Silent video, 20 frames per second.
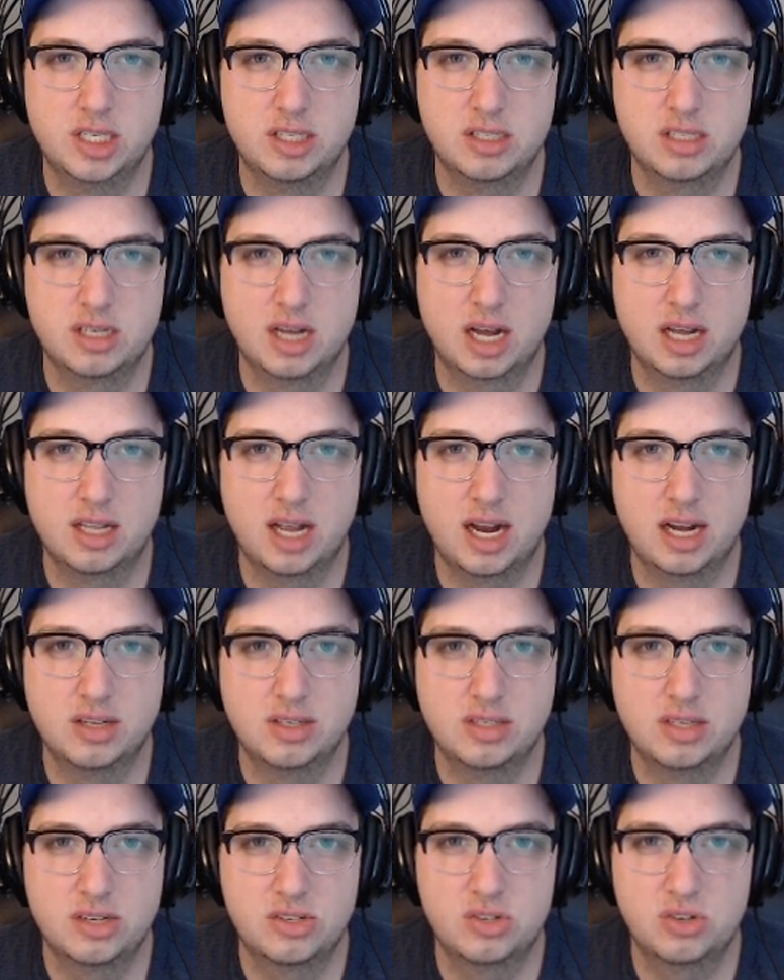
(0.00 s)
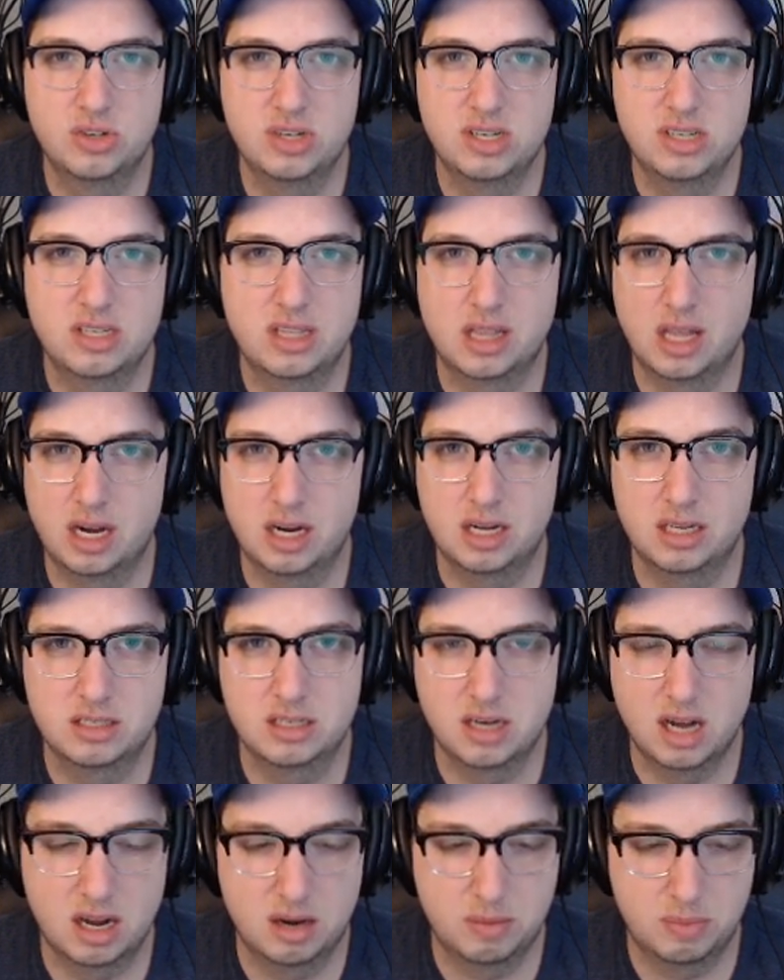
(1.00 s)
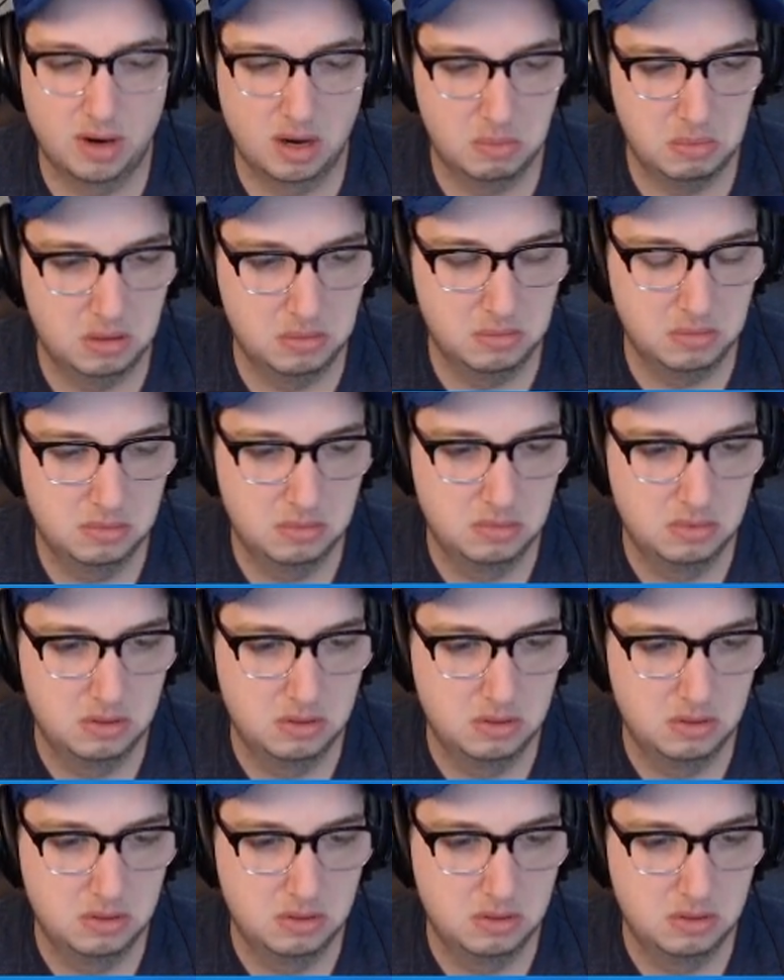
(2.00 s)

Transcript: inside the ancestries that it's not a problem.